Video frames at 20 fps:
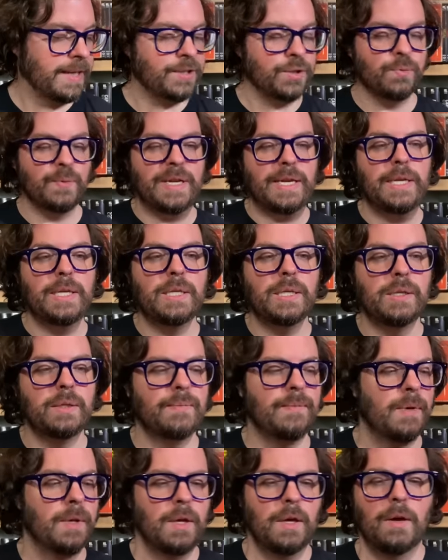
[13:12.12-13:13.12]
read,
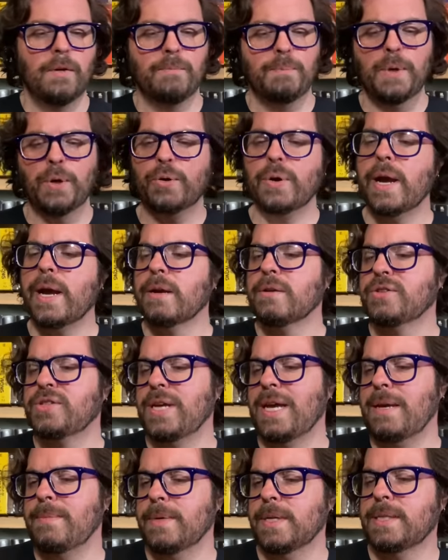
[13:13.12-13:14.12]
Mill Creek
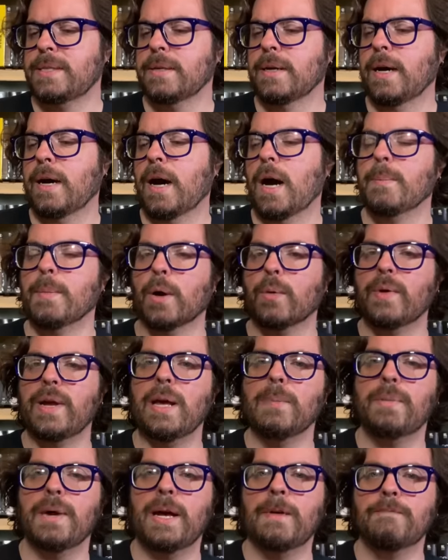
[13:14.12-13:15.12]
Entertainment, a
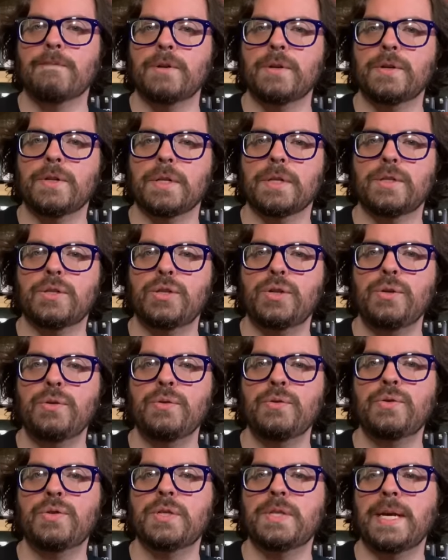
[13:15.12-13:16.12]
Maria Bamford
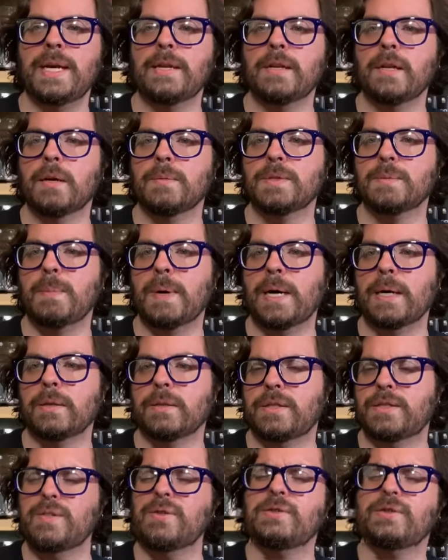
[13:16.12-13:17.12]
two stand-up
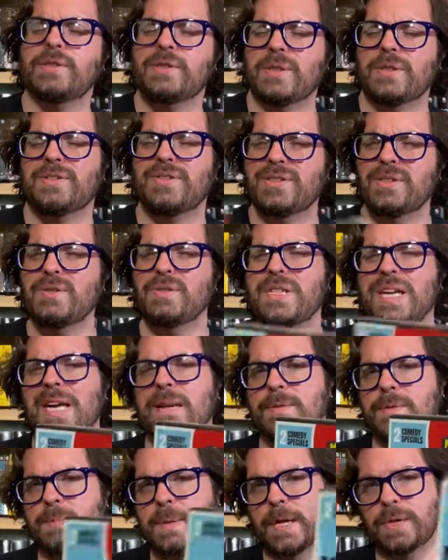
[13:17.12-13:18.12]

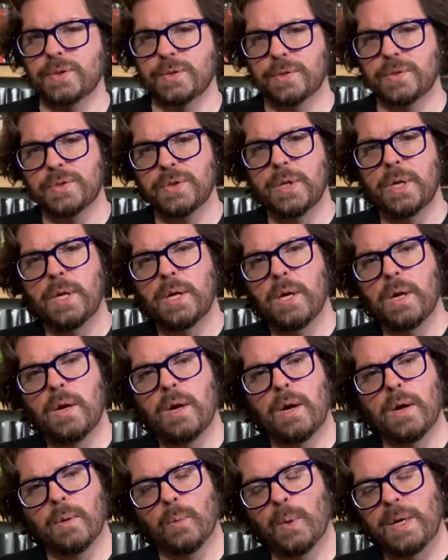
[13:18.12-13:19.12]
specials.
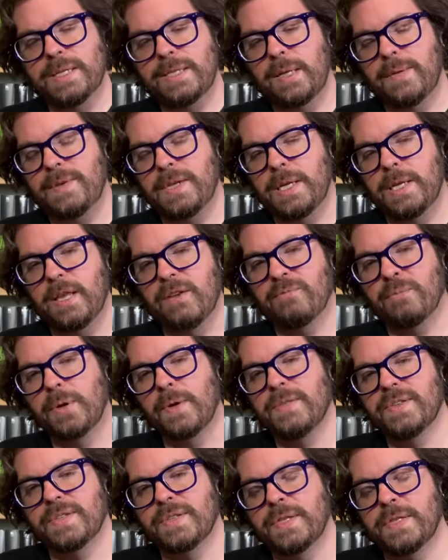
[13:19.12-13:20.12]
On one DVD, they've
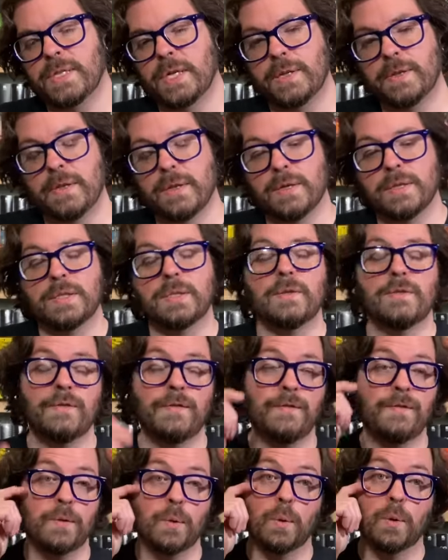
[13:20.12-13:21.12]
previously done this
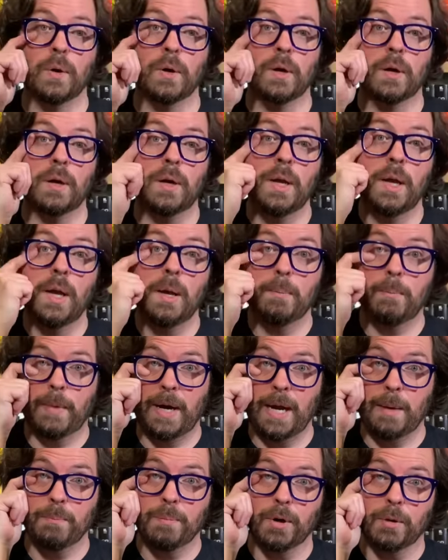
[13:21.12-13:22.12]
for
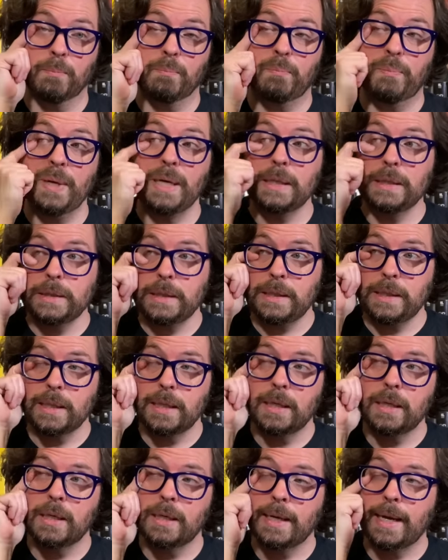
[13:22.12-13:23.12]
Mike
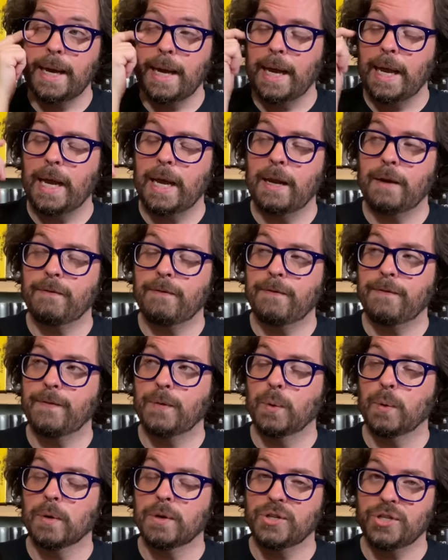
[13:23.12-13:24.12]
Birbiglia and
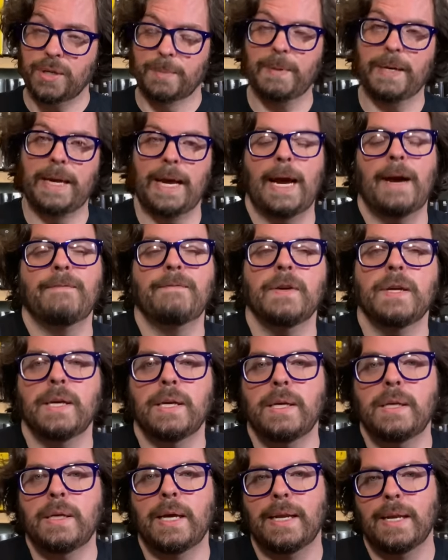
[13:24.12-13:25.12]
for Jim
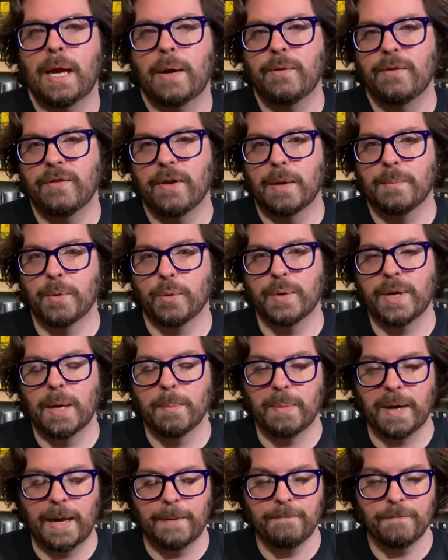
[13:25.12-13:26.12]
Gaffigan, and now we've got Maria
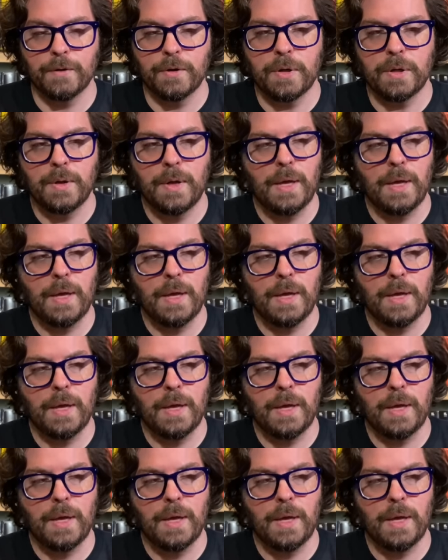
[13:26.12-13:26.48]
Bamford.